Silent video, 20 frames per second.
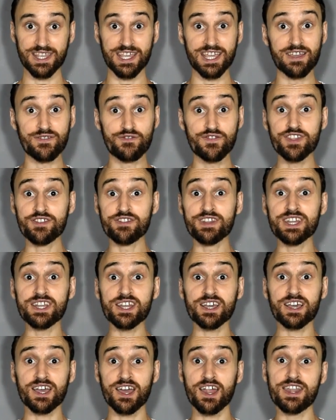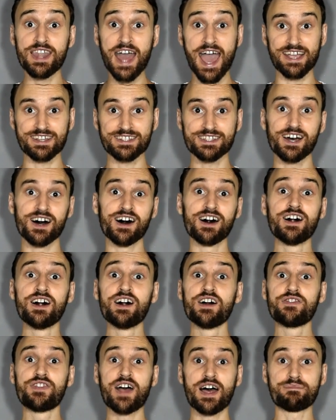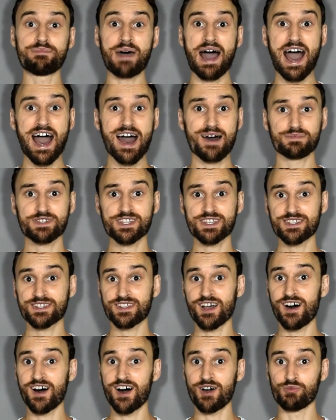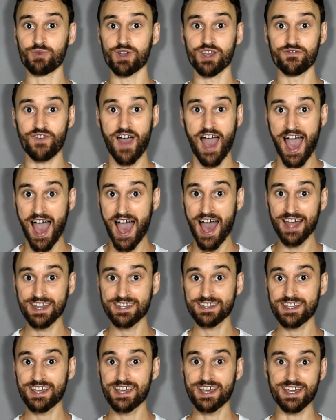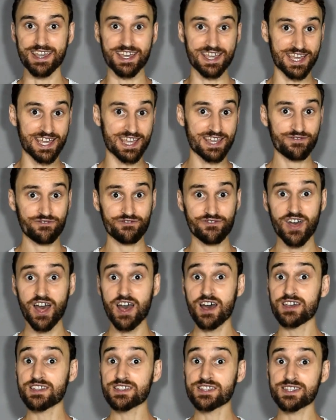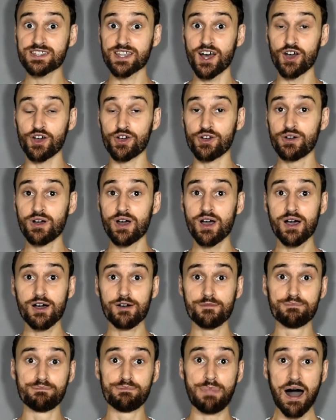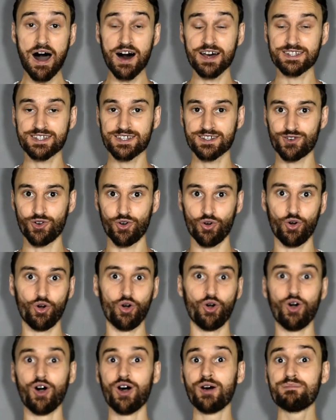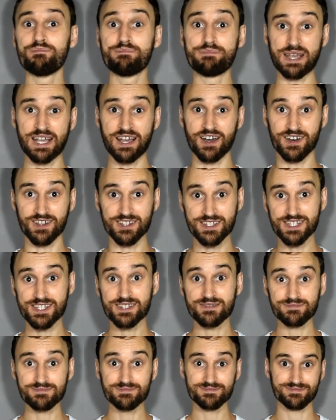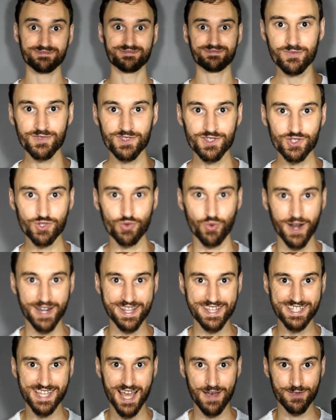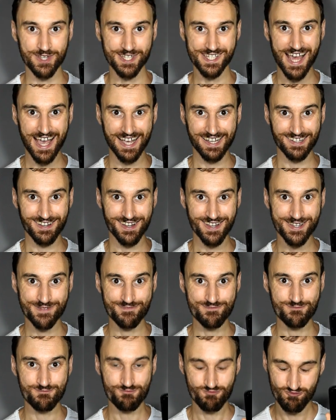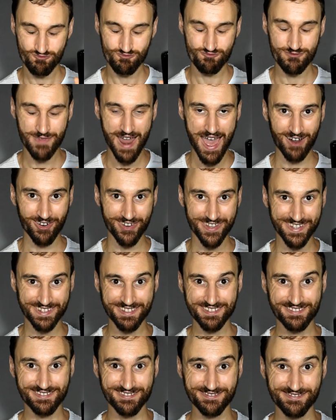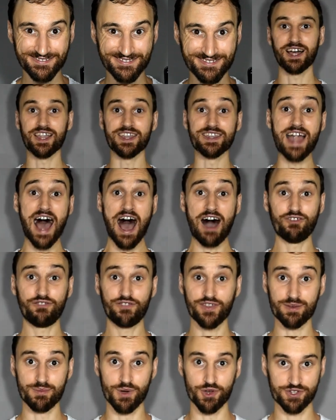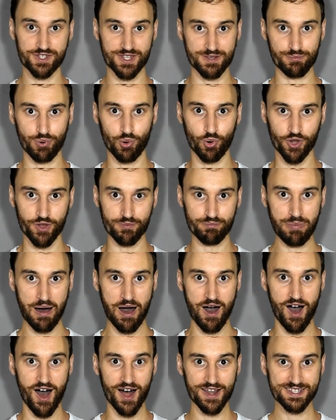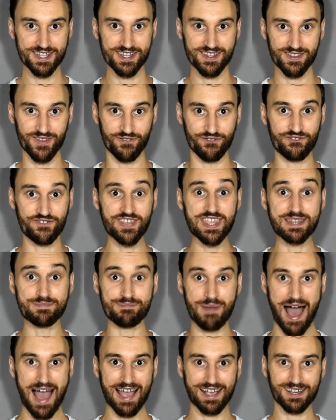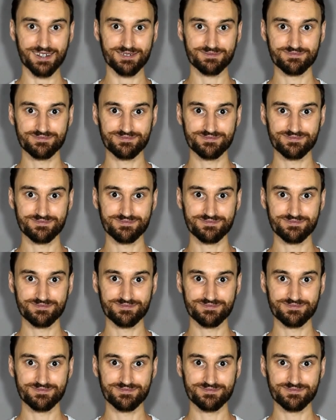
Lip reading: If you need a connector, then perhaps start with and, if, so, but, or because. 27 seconds. Nailed it. Now for the most important part, the feedback.